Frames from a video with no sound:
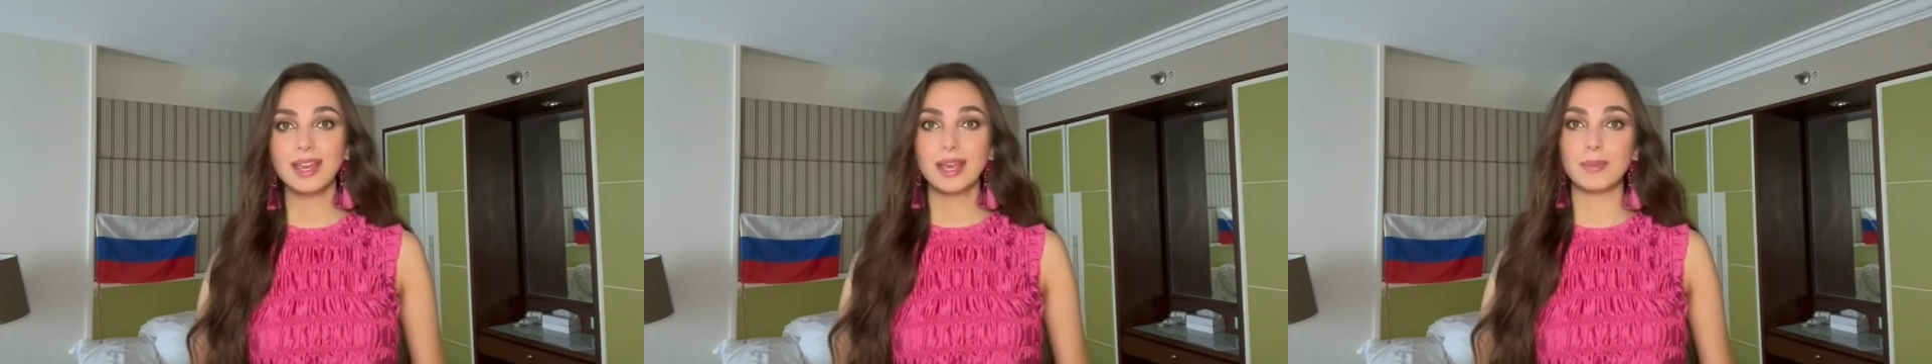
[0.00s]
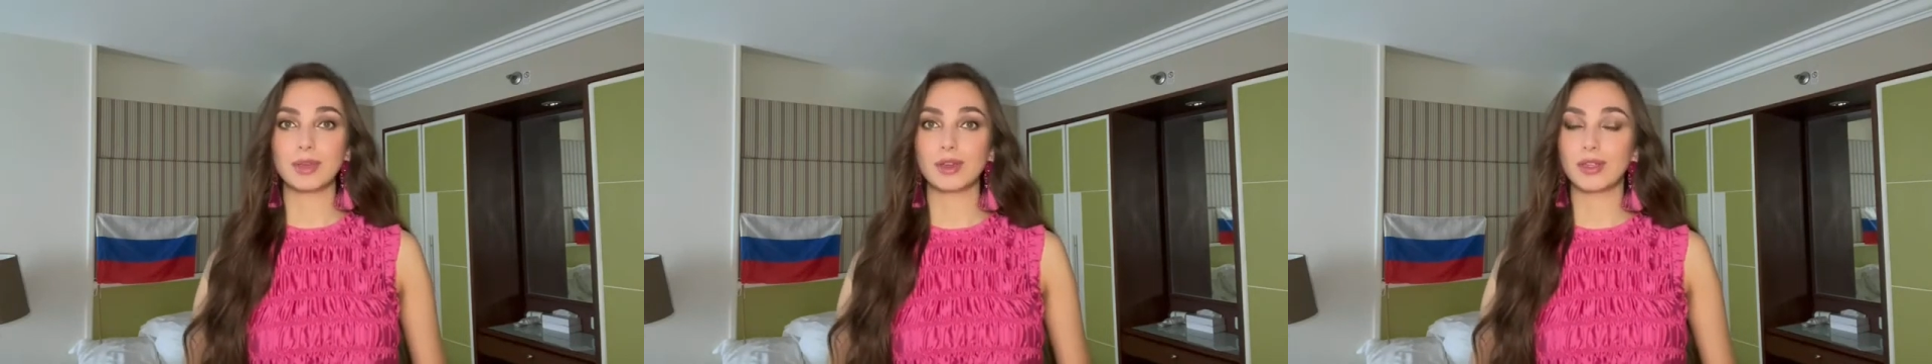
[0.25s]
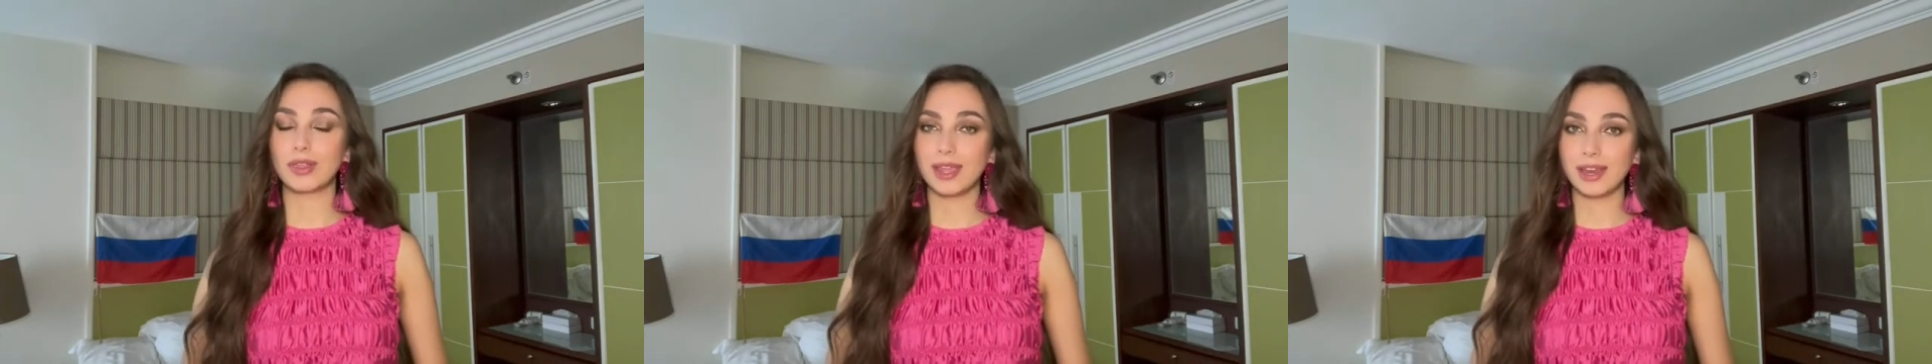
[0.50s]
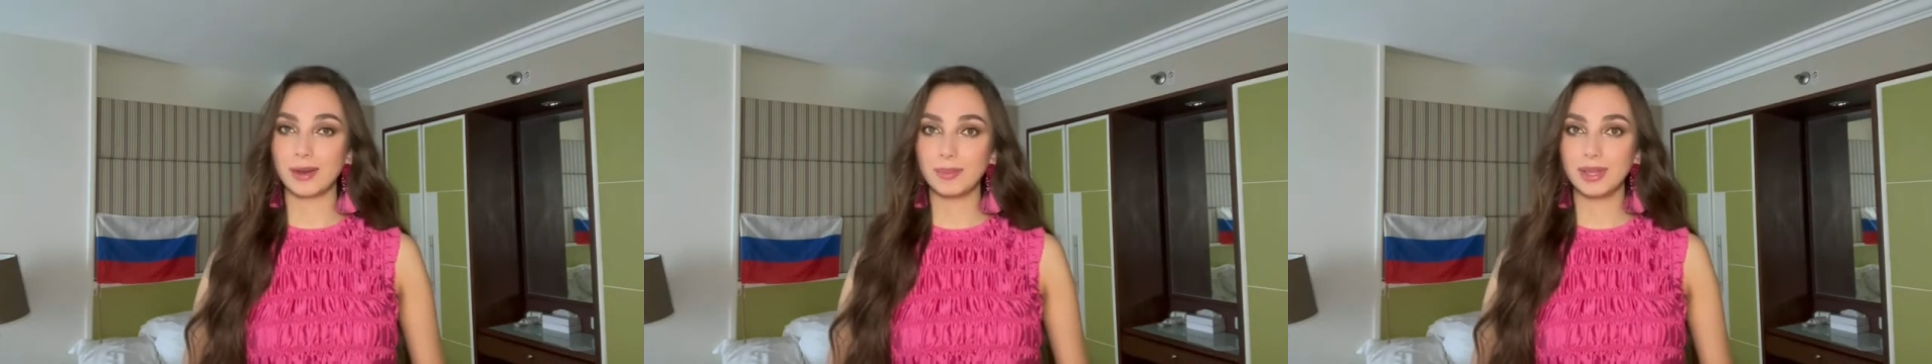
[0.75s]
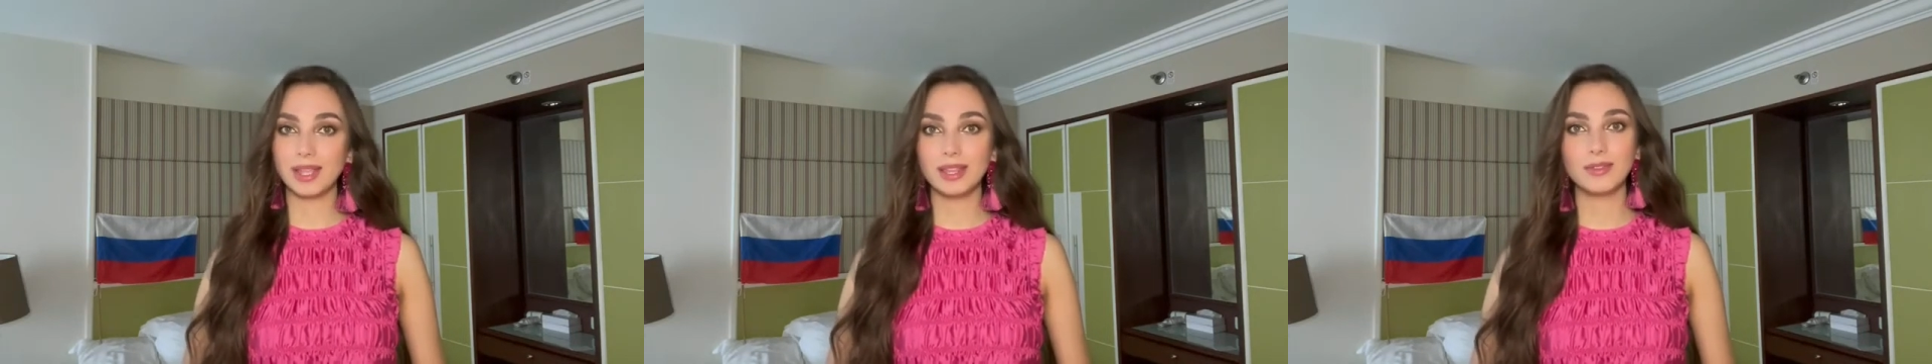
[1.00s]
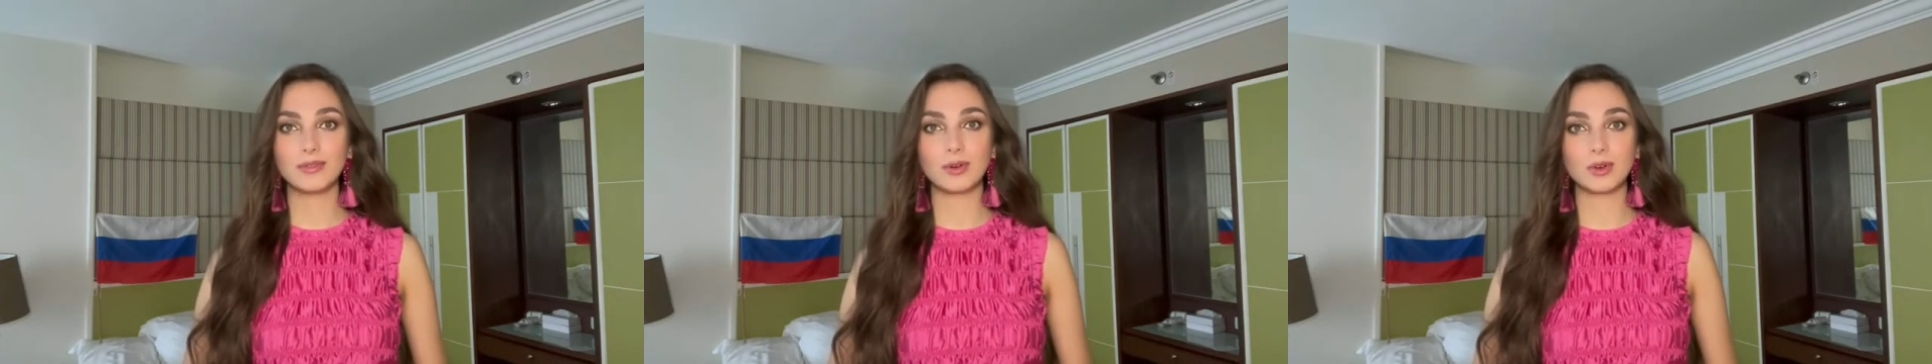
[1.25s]
because the
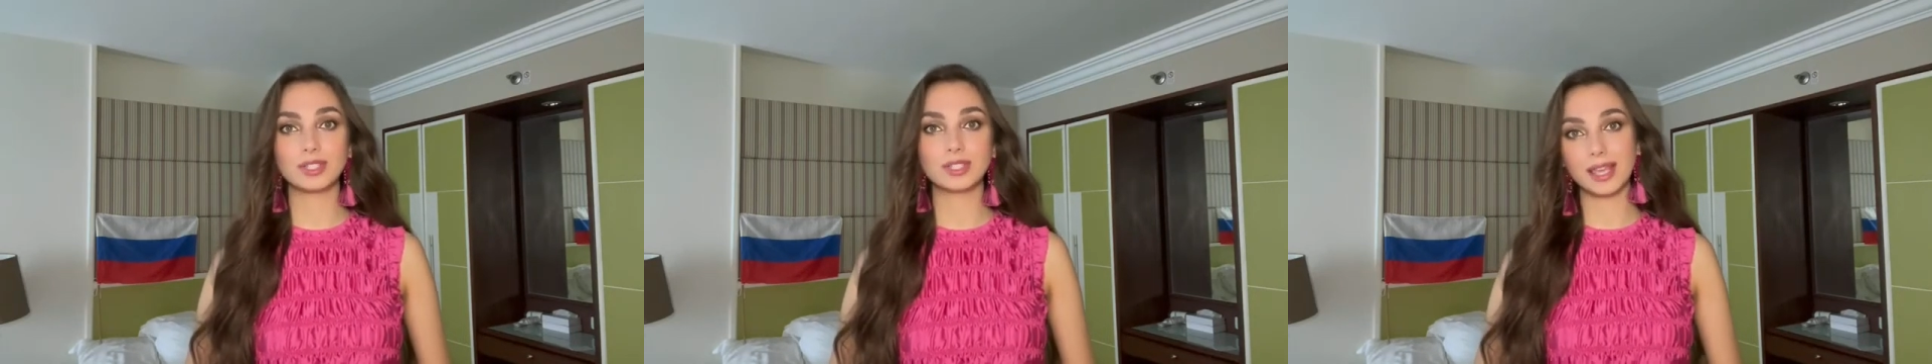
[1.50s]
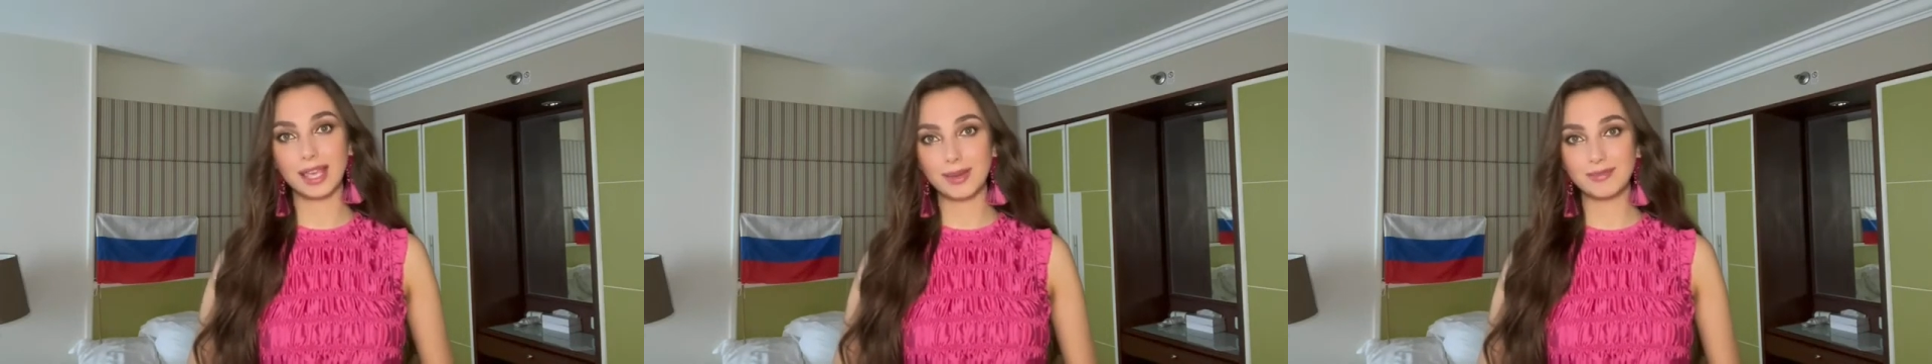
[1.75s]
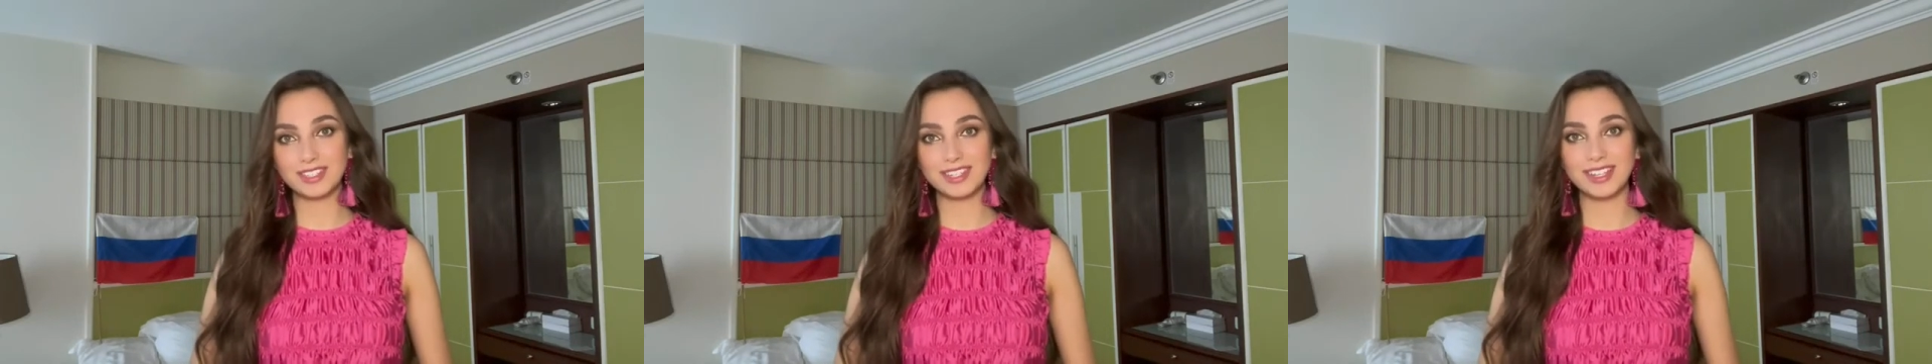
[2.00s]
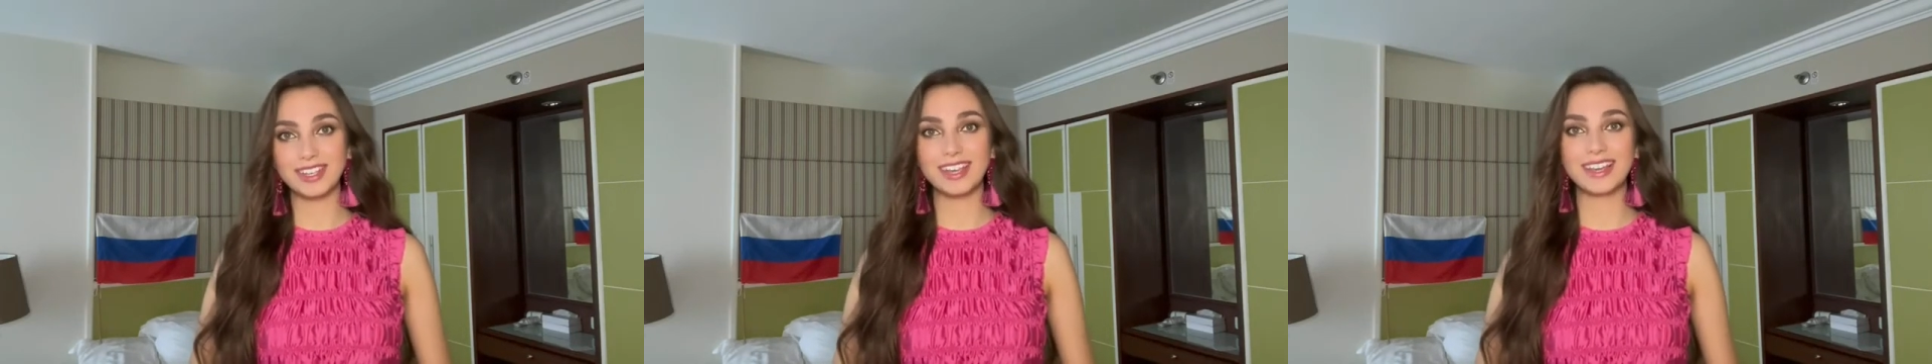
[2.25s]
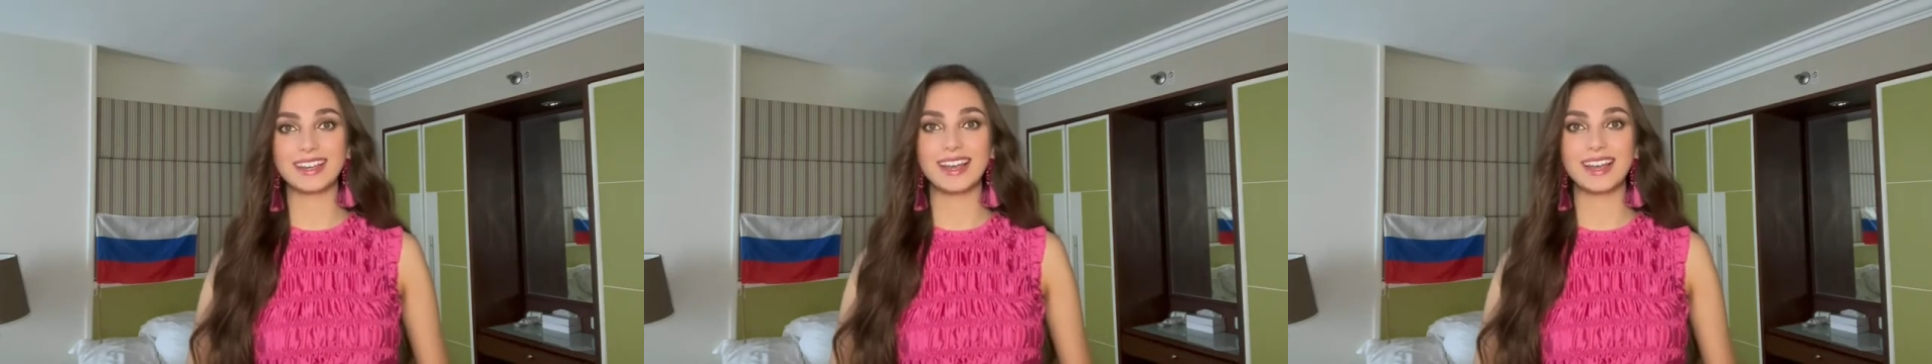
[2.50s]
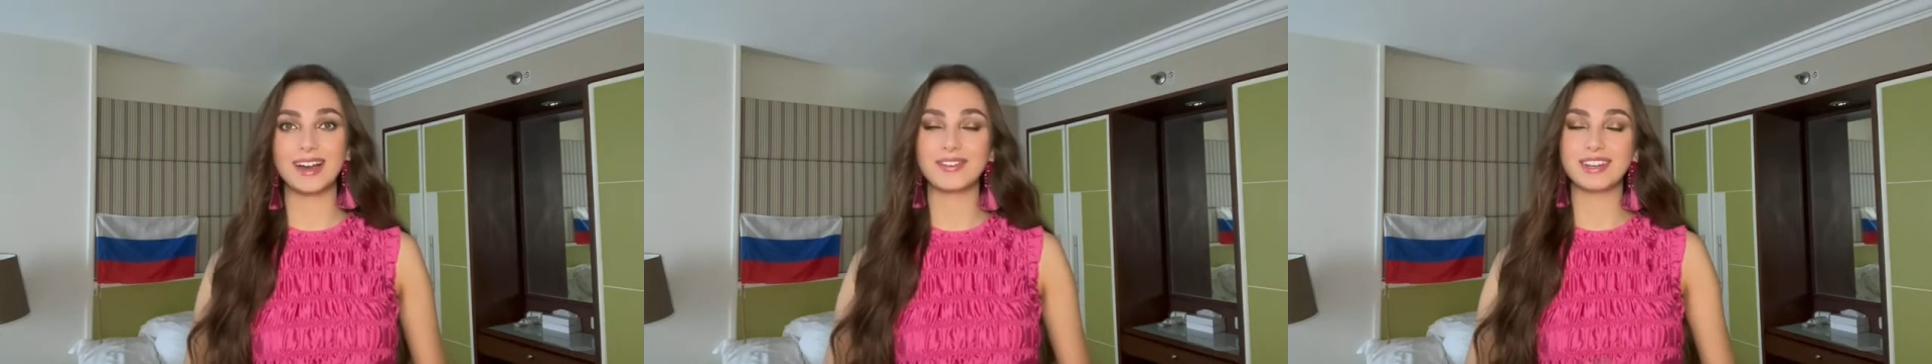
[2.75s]
airplane was empty and I have